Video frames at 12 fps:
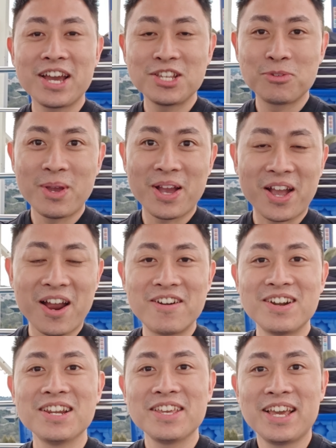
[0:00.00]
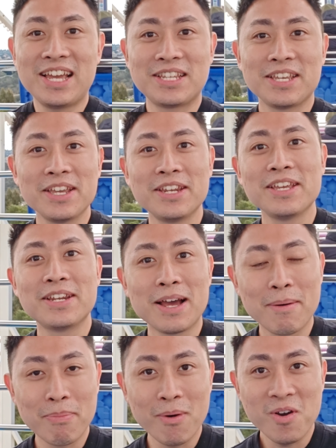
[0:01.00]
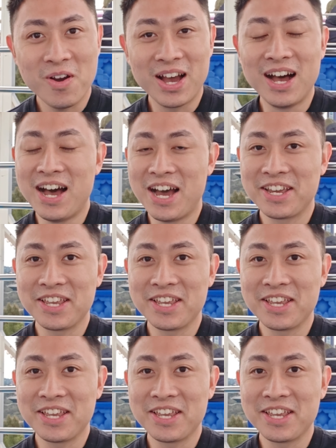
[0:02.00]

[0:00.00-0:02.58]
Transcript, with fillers: guys, we are currently at Tibidabo uh,